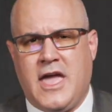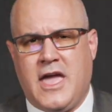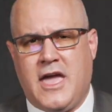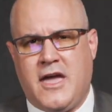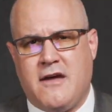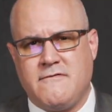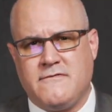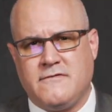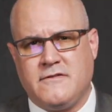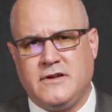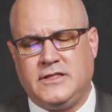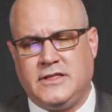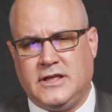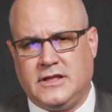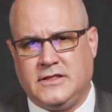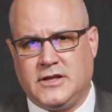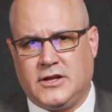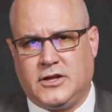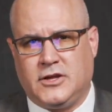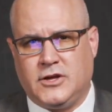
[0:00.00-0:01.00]

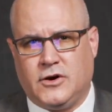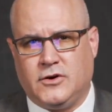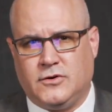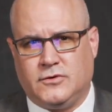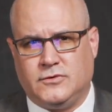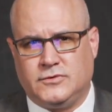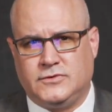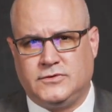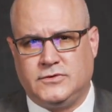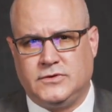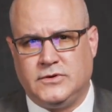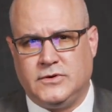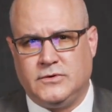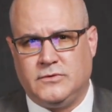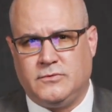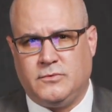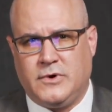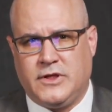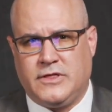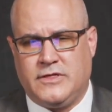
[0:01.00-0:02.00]
everything that goes
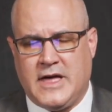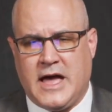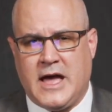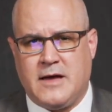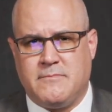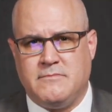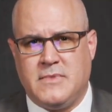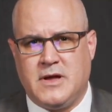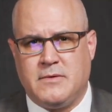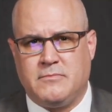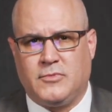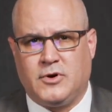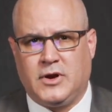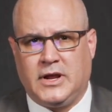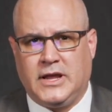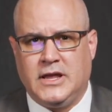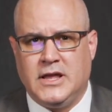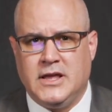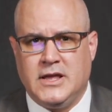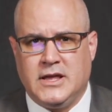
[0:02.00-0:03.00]
with that
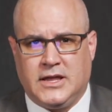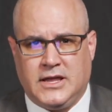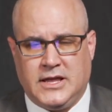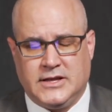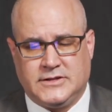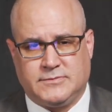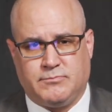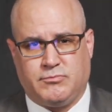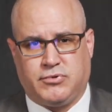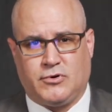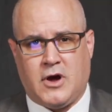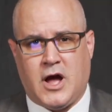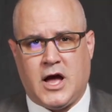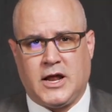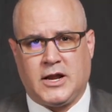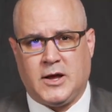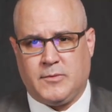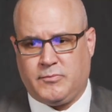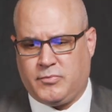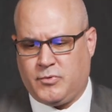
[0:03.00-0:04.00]
memory gets
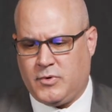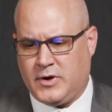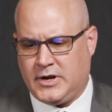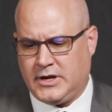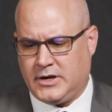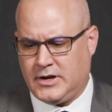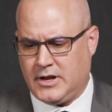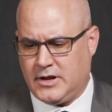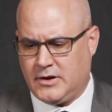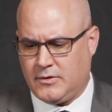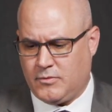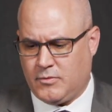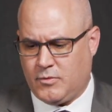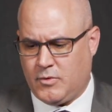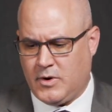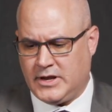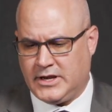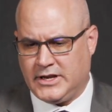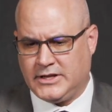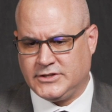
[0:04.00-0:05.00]
brought up
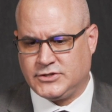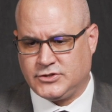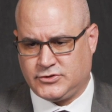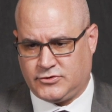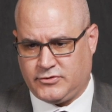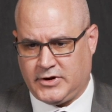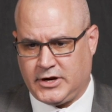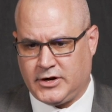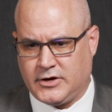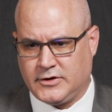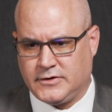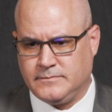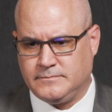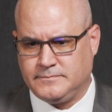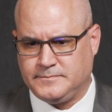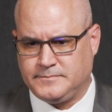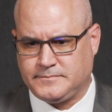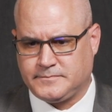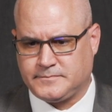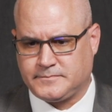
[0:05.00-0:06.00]
when it's triggered.
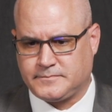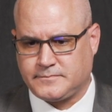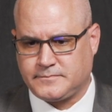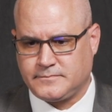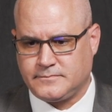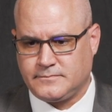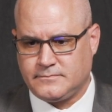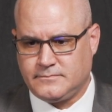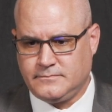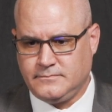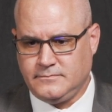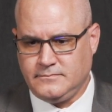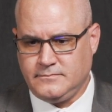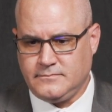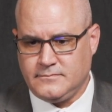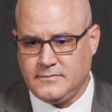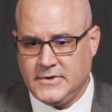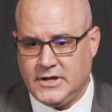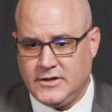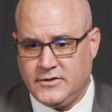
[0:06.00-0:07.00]

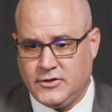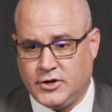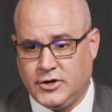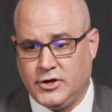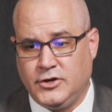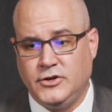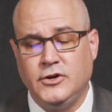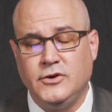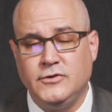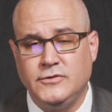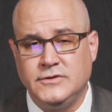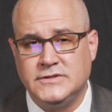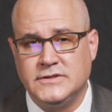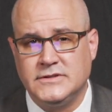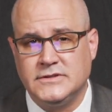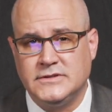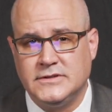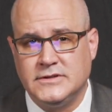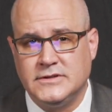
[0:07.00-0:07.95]
The good news